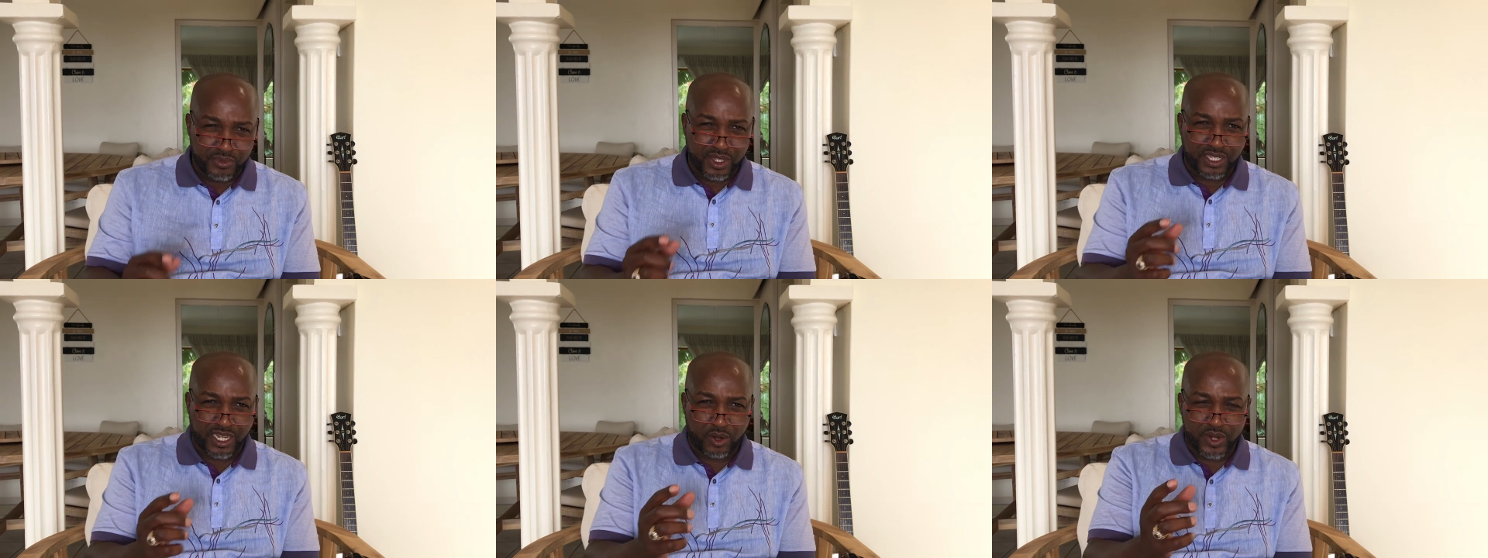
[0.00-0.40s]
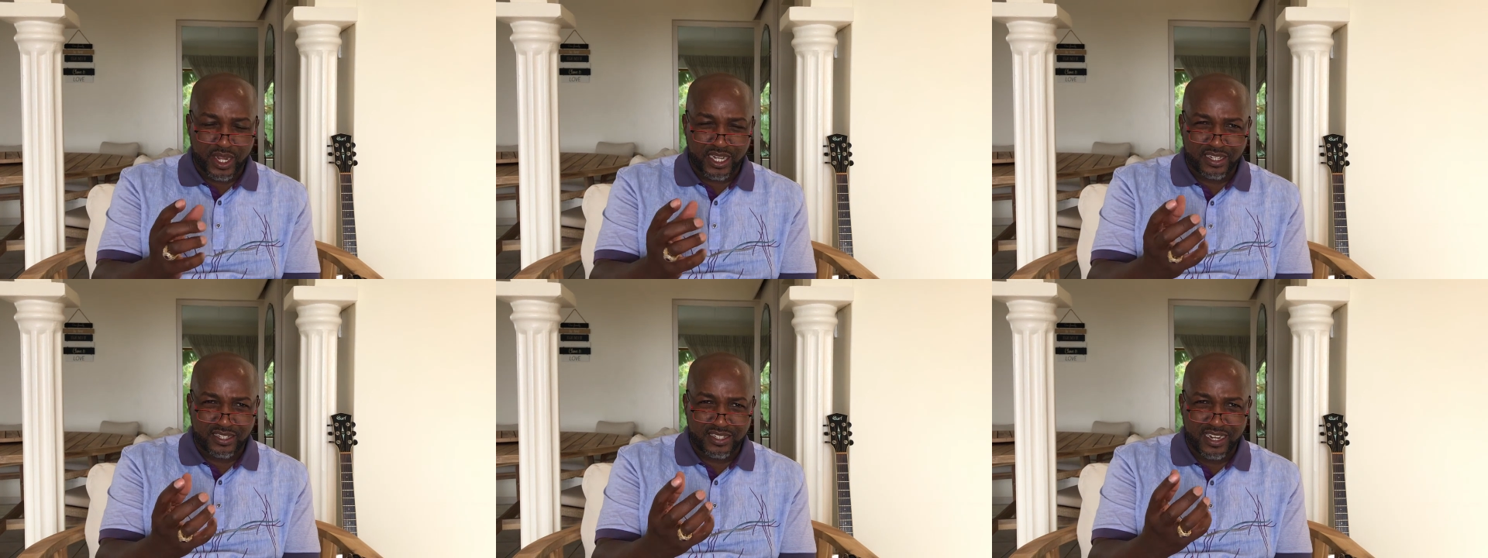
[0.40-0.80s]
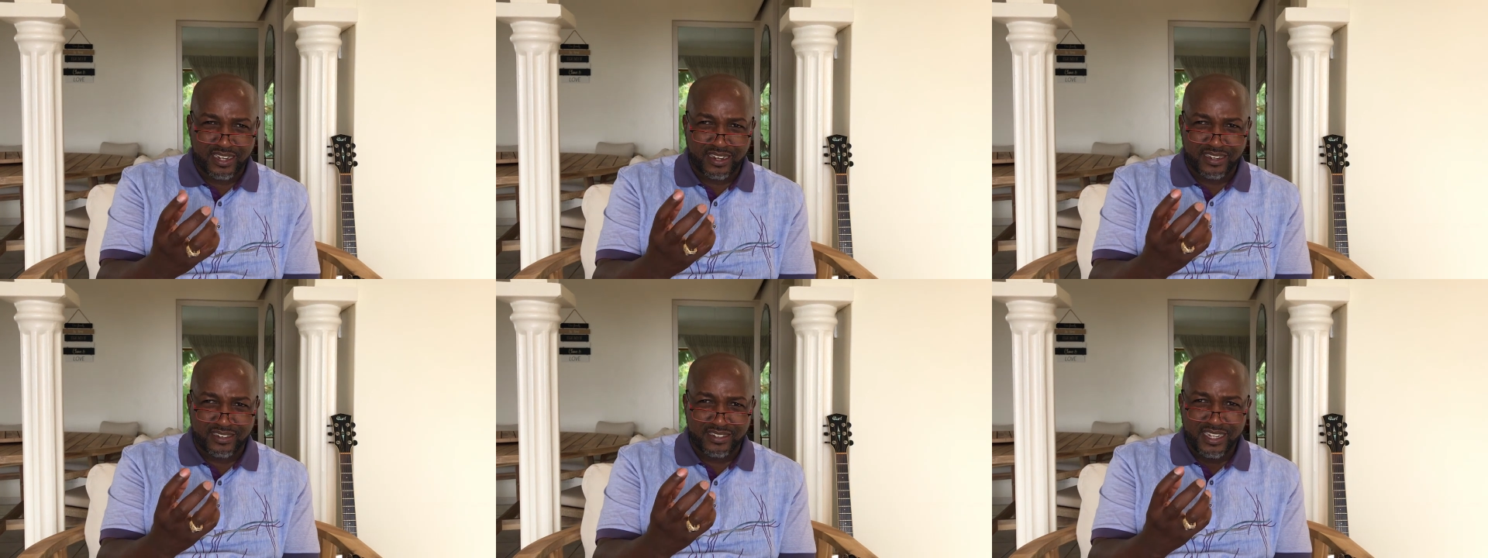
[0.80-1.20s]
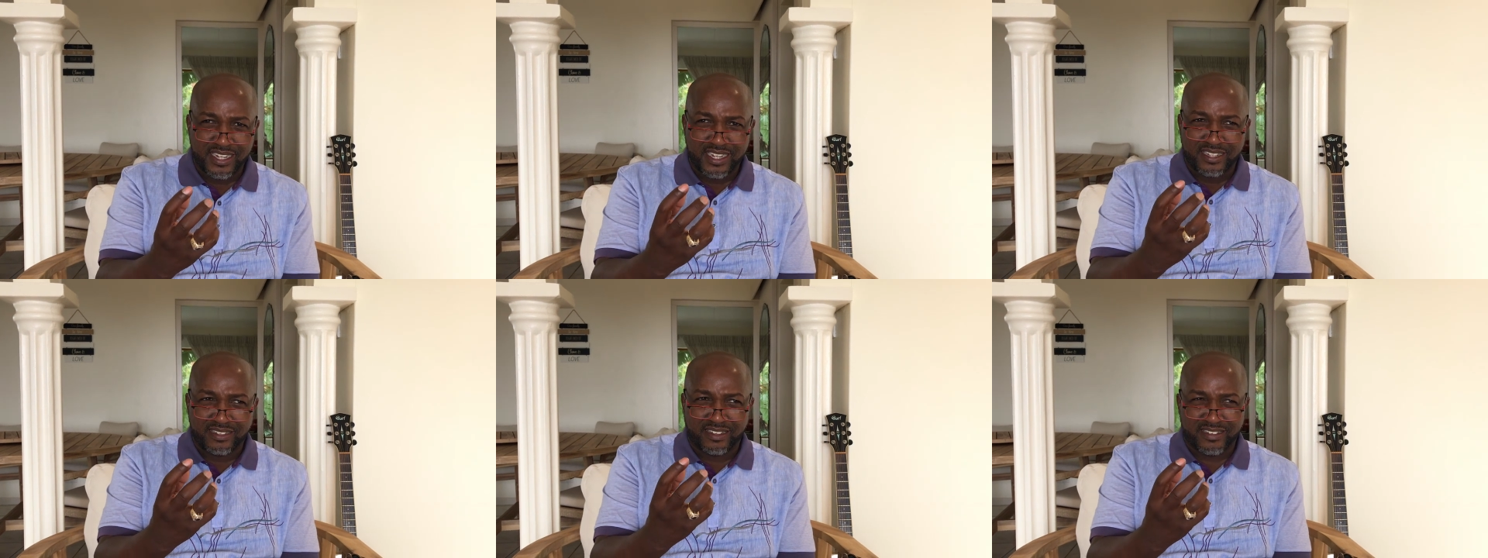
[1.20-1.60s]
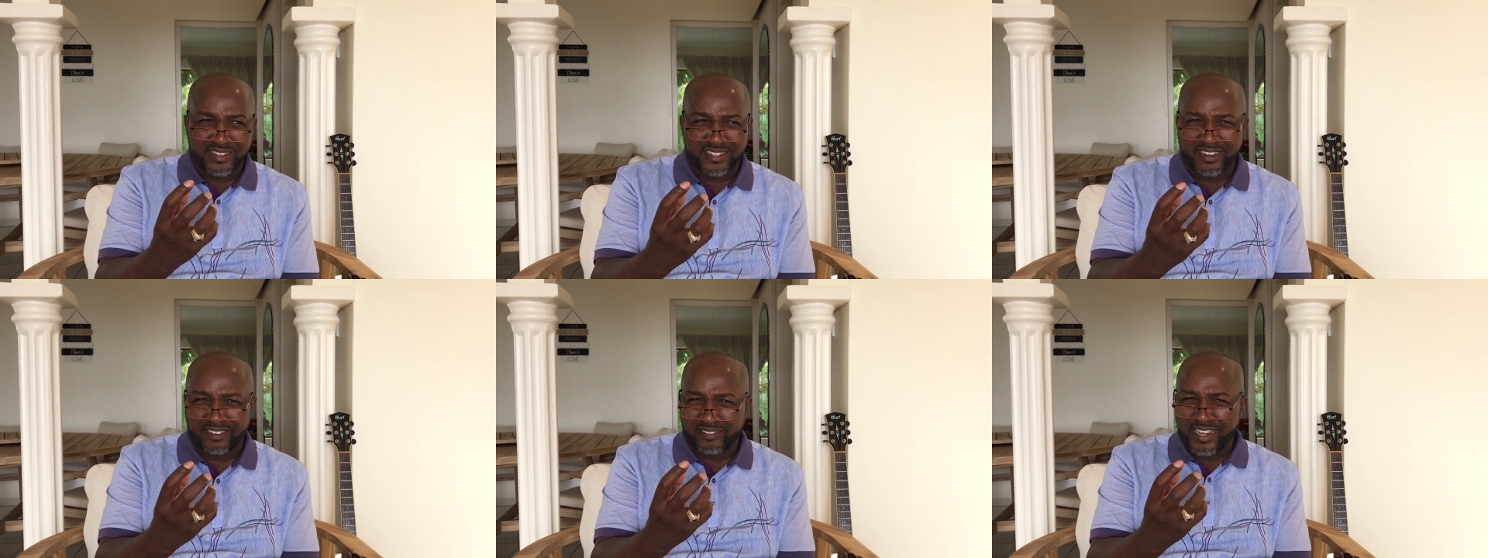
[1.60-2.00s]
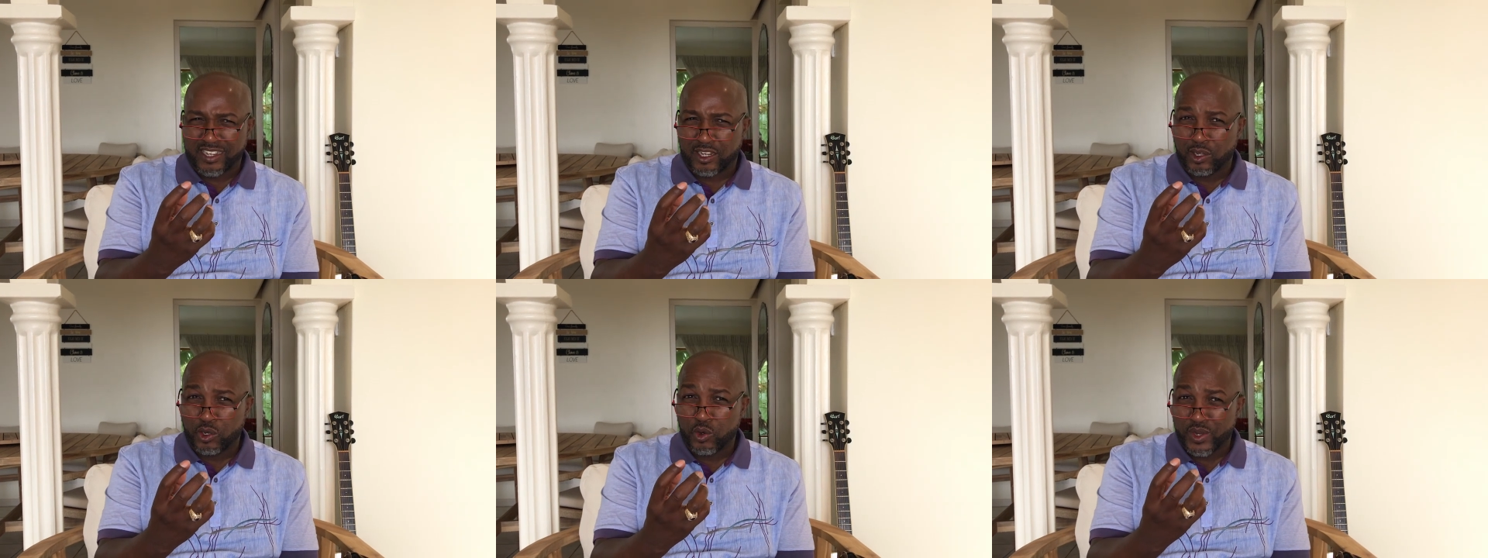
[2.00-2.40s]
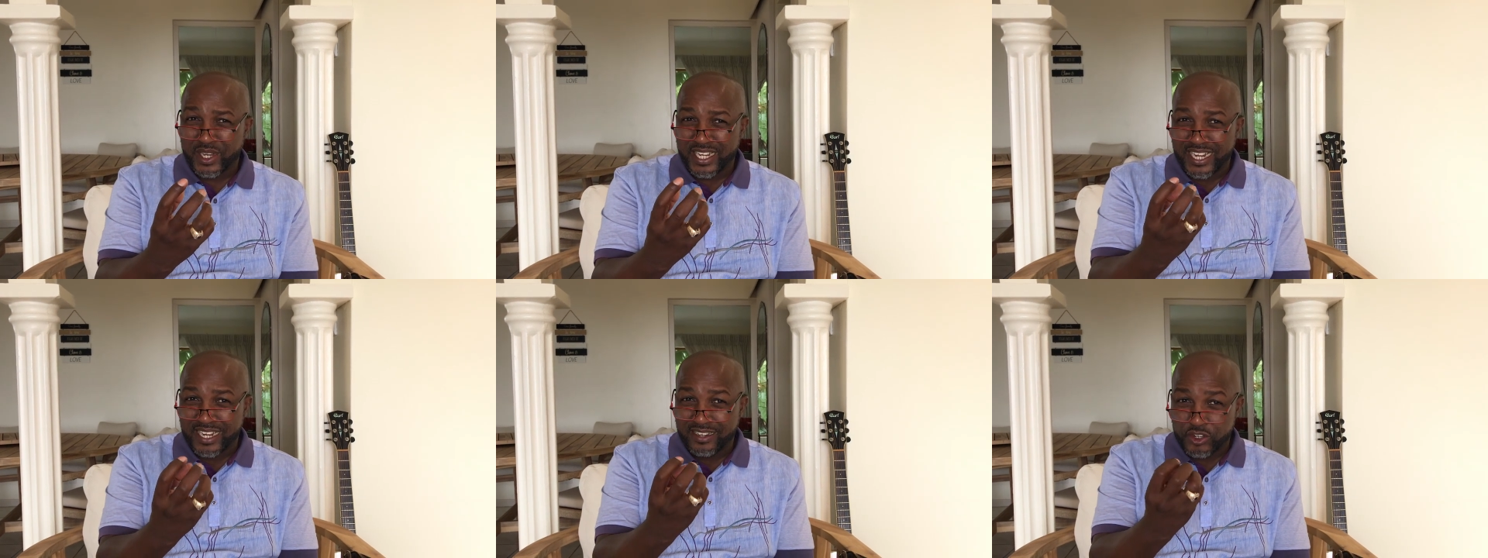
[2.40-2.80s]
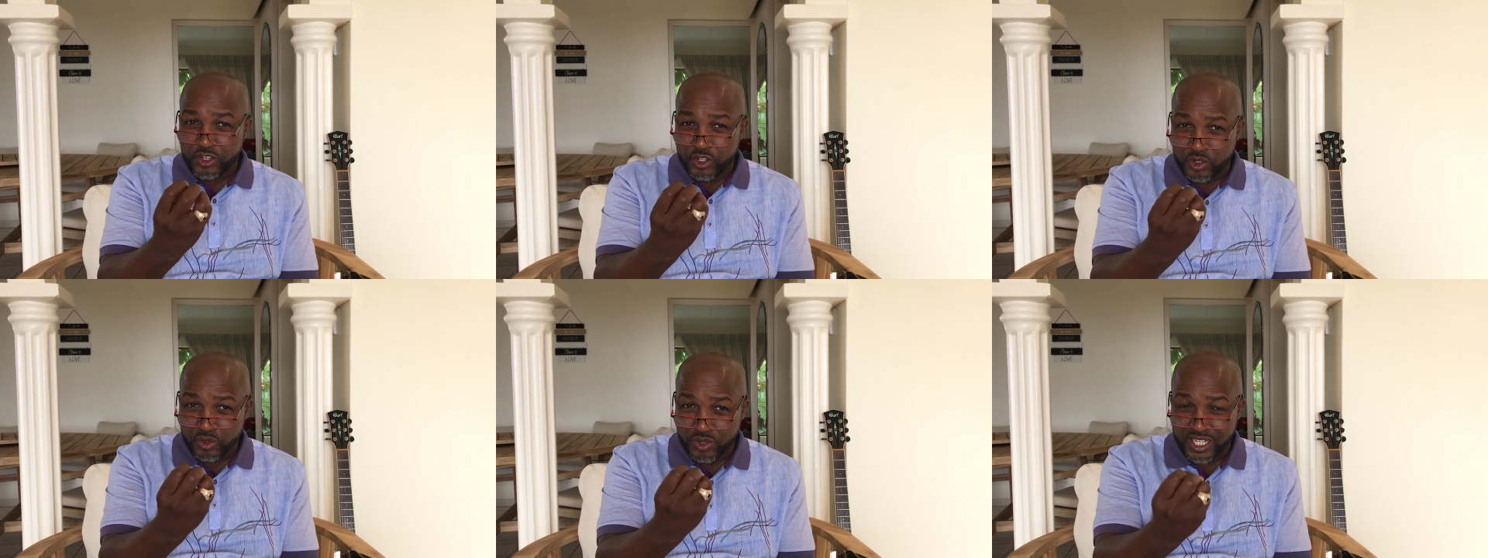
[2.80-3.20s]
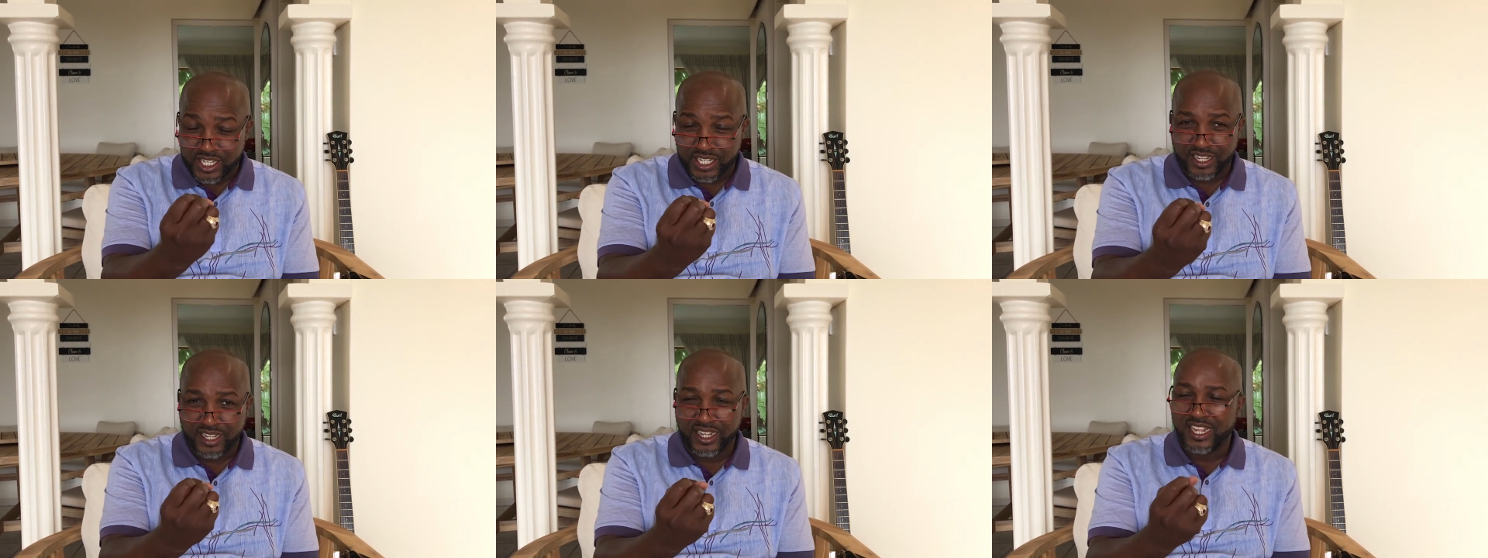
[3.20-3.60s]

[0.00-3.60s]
Now we understand that there is great glory in unity,